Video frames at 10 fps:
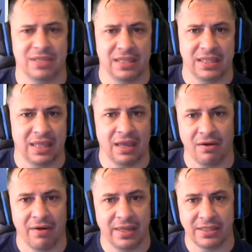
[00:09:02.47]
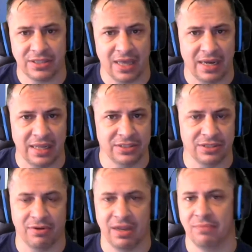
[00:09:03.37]
I think they are on
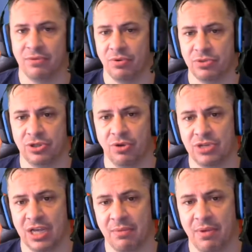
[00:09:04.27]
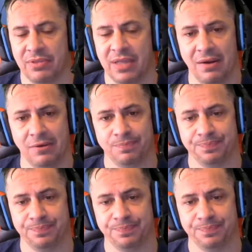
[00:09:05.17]
Instagram. Go check them out there.